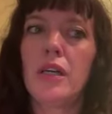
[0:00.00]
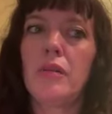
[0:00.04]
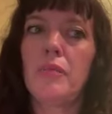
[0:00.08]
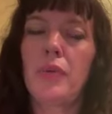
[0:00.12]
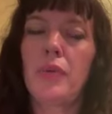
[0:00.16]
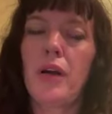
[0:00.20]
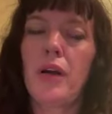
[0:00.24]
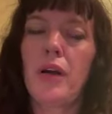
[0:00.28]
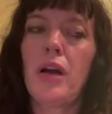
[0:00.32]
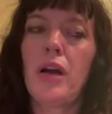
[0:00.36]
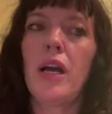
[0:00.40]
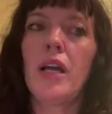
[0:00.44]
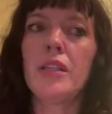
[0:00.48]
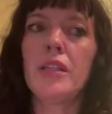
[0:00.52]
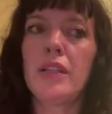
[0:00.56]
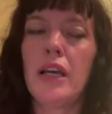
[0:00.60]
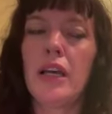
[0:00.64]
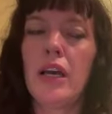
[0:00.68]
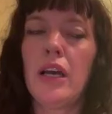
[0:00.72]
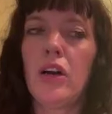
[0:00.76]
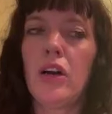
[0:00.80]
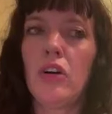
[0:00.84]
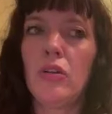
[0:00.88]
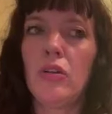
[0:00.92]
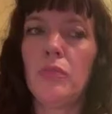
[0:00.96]
behind the
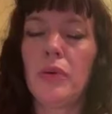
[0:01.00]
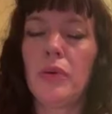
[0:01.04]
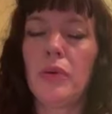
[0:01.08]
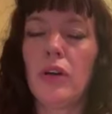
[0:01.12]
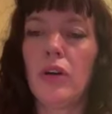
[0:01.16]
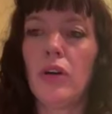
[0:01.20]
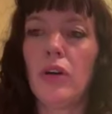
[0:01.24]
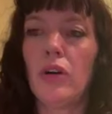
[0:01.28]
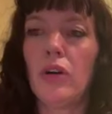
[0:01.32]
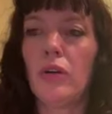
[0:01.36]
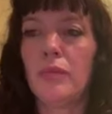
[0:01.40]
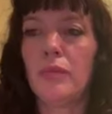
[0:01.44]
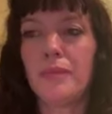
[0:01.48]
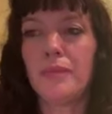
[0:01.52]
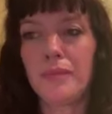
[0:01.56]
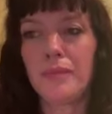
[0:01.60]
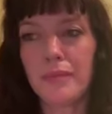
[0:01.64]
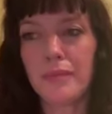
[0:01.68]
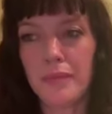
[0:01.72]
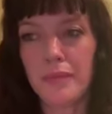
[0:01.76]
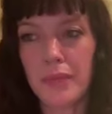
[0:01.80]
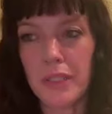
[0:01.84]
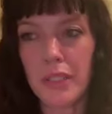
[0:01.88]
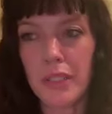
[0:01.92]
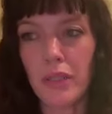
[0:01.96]
elbow,
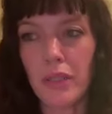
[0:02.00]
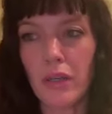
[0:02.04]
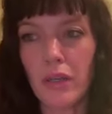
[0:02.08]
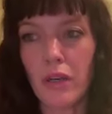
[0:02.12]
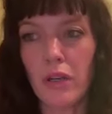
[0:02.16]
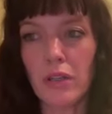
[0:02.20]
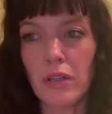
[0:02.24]
but there are